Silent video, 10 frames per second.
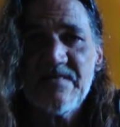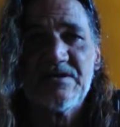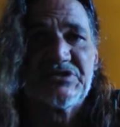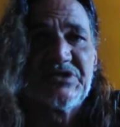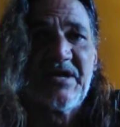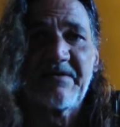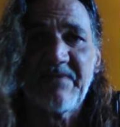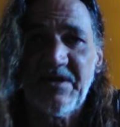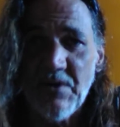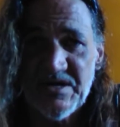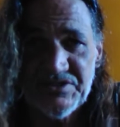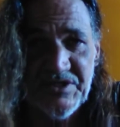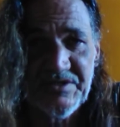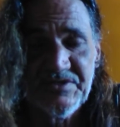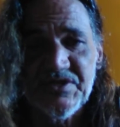They're sending me
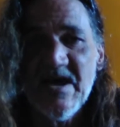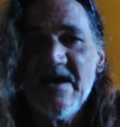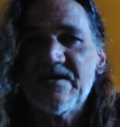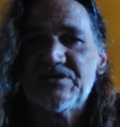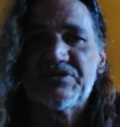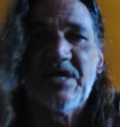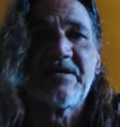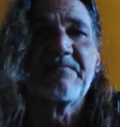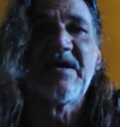questions. They're sending